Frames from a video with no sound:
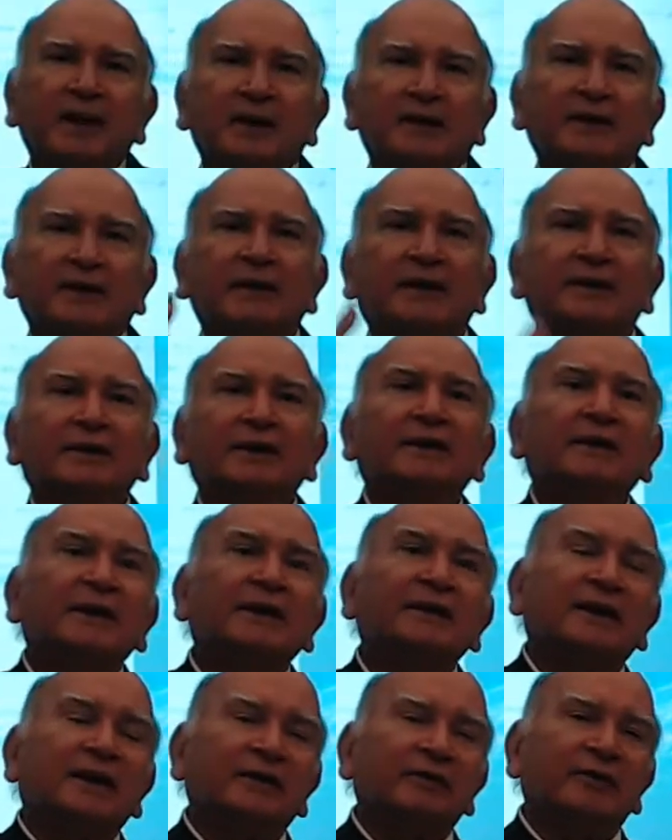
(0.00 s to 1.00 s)
The other thing
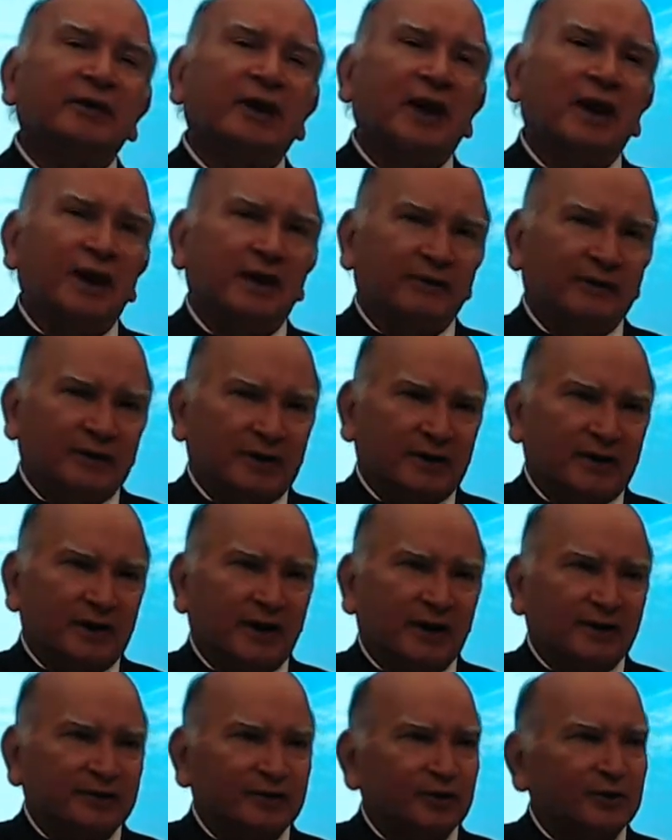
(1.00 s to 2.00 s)
that we have in the
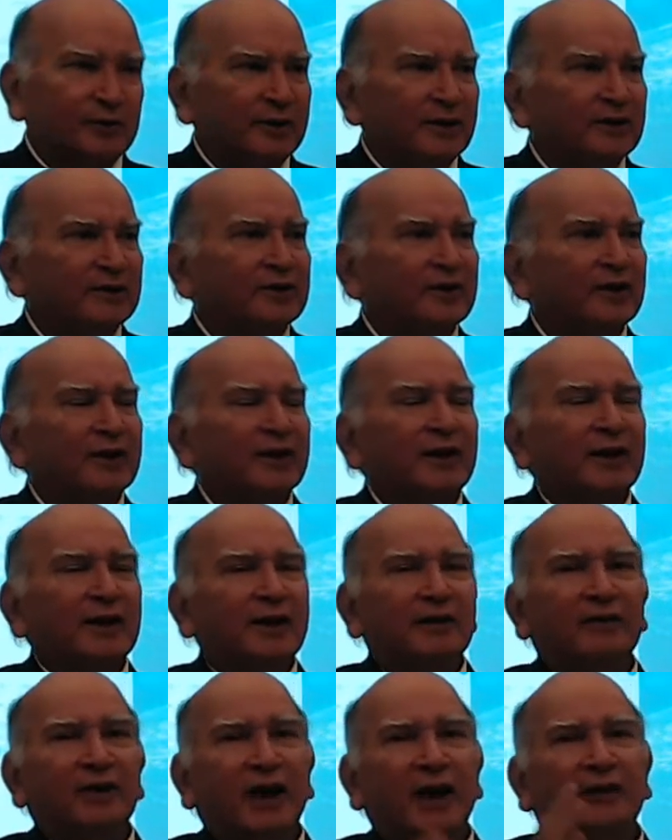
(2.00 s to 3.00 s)
classroom is
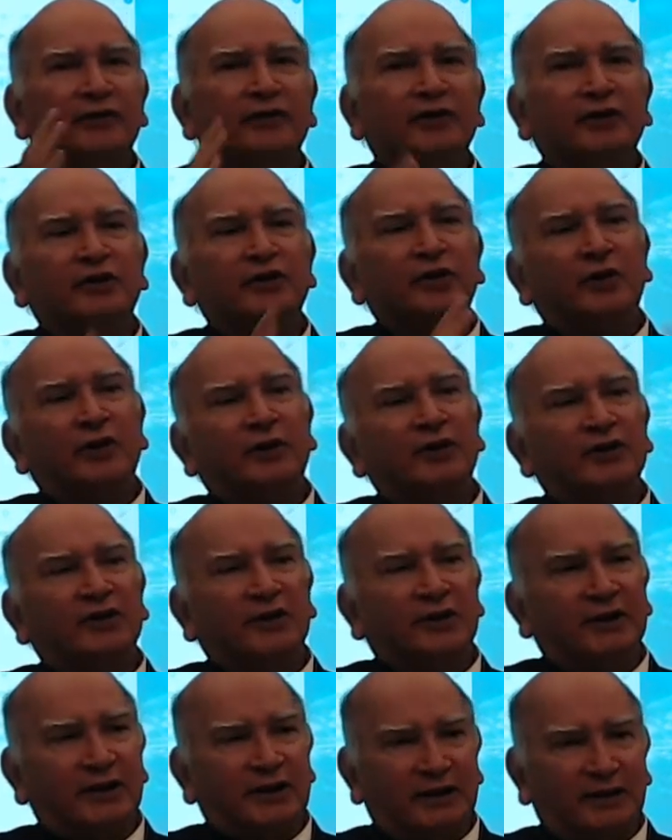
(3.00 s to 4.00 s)
we have
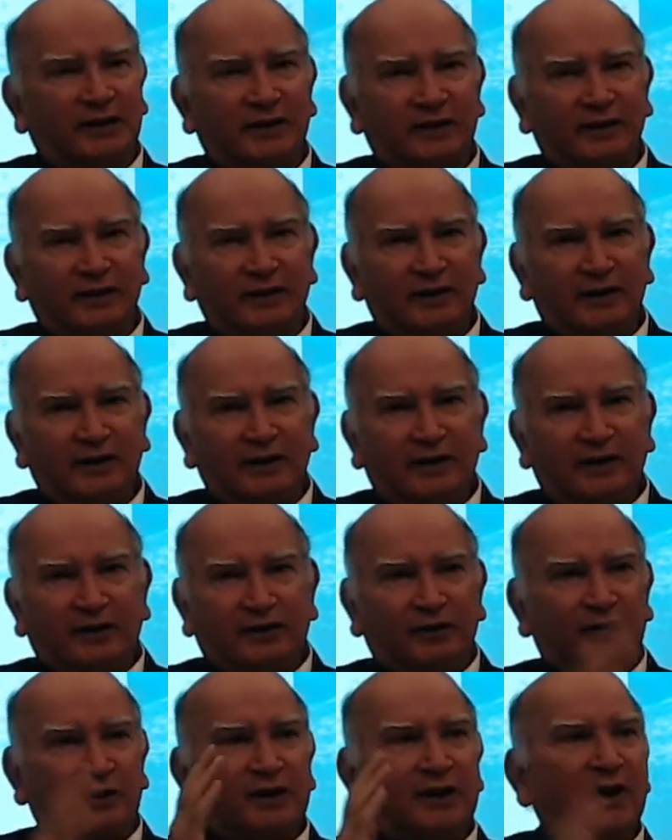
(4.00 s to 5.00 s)
synchronicity.
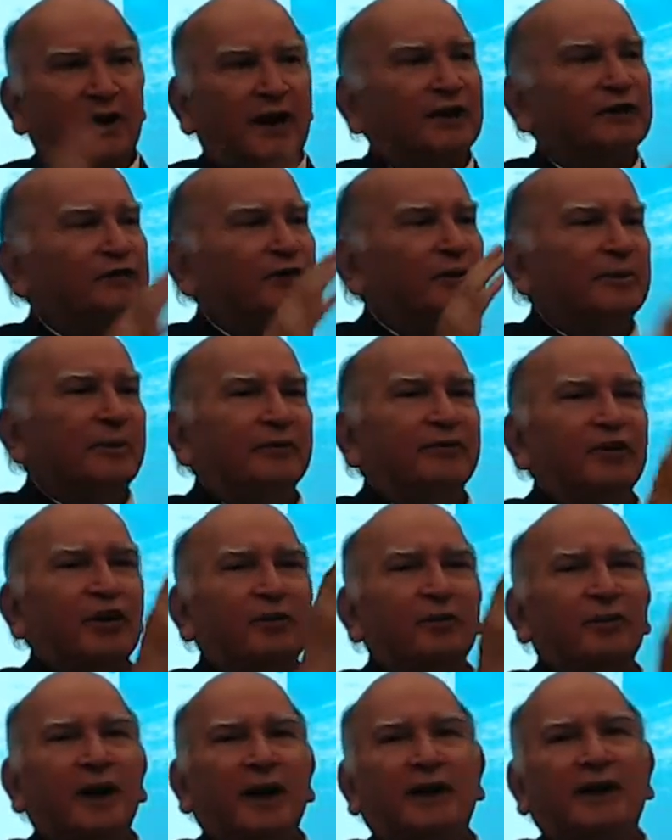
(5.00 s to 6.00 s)
So the class will be from
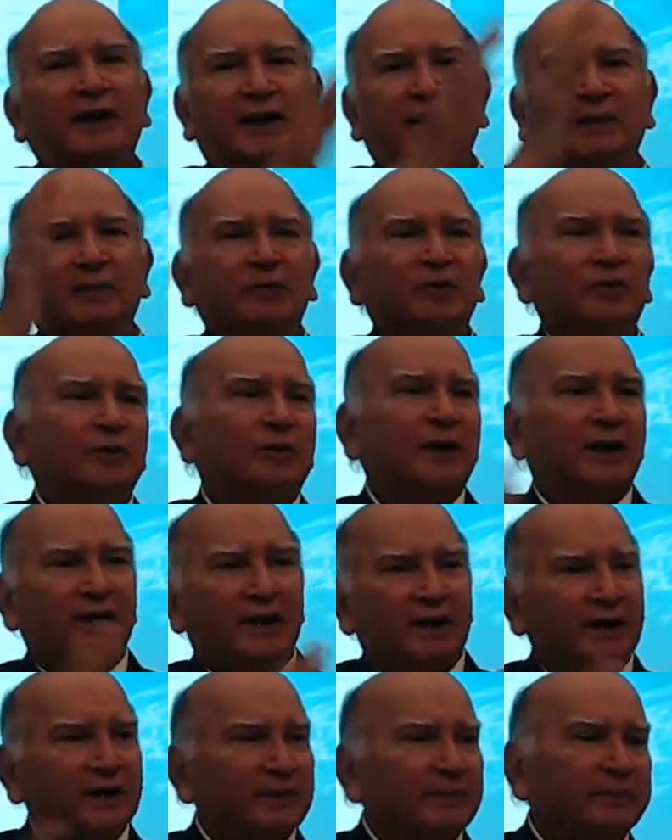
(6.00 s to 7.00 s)
9 a.m. to 10
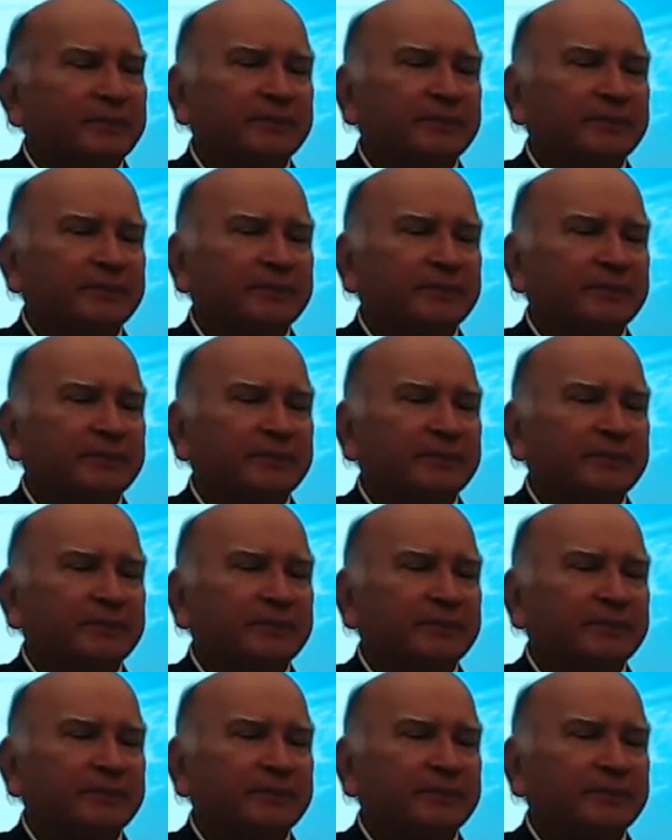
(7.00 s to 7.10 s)
a.m.